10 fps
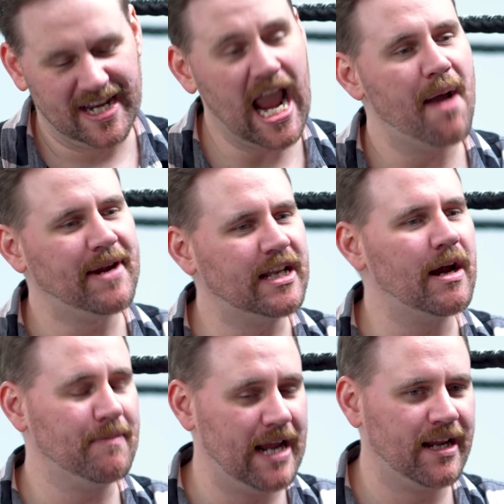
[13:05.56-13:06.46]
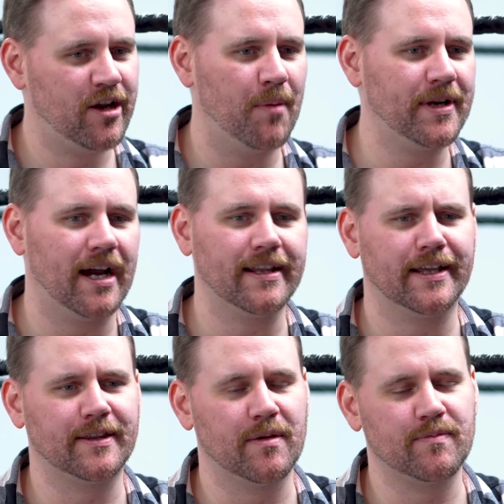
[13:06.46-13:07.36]
Yeah, I mean, in comedy, I
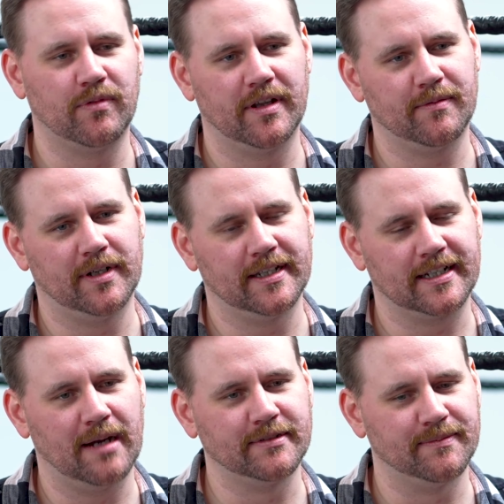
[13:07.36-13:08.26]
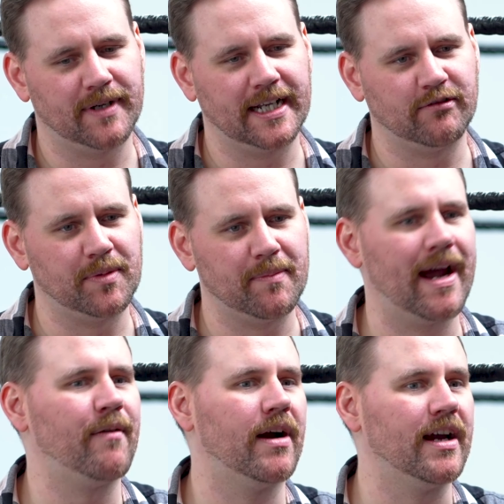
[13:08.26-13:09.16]
like the well, the one that comes to mind would be
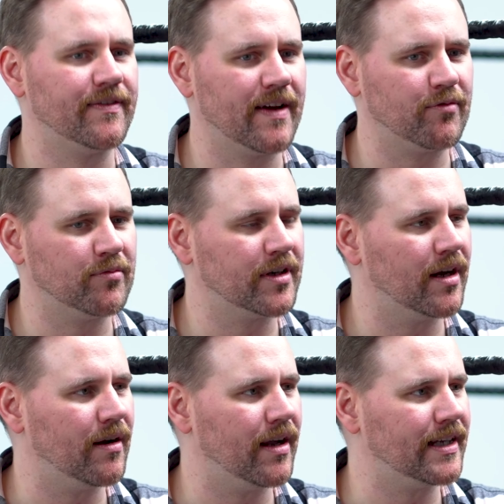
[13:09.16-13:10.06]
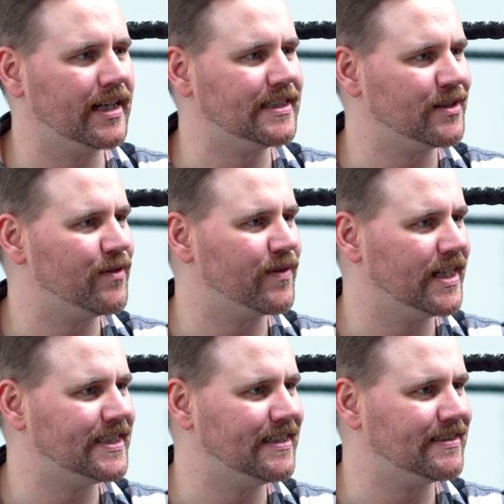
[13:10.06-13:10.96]
Matt Rife. Everyone would go like, he's an
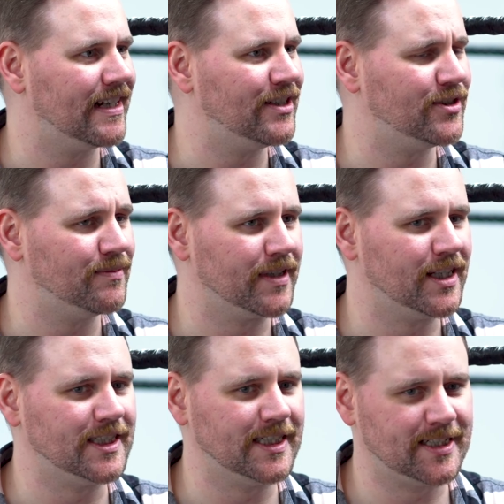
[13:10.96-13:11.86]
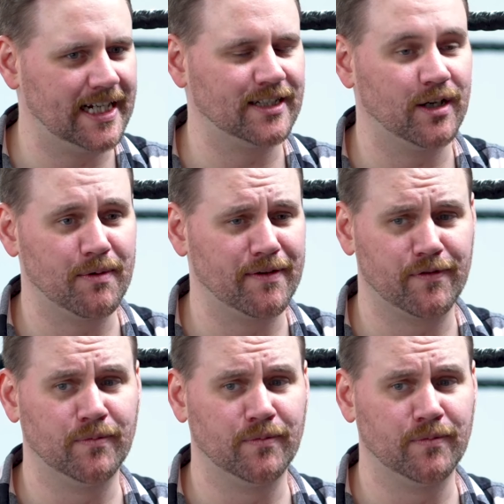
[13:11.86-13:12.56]
overnight sensation because his TikTok, he went